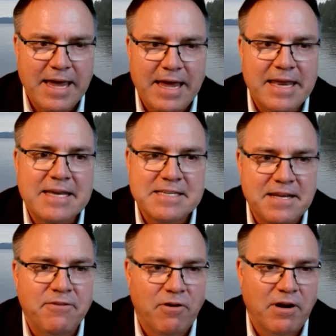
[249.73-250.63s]
It is a
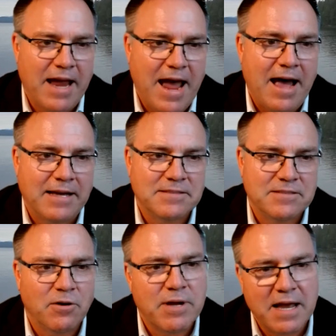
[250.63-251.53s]
different gas,
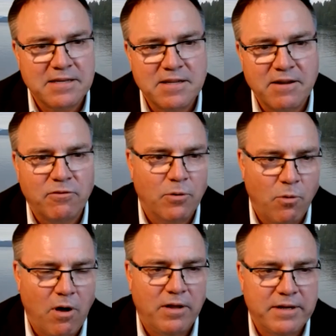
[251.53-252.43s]
so it has different
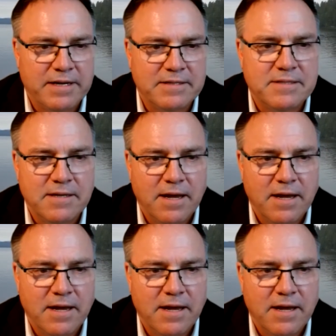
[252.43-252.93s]
qualities.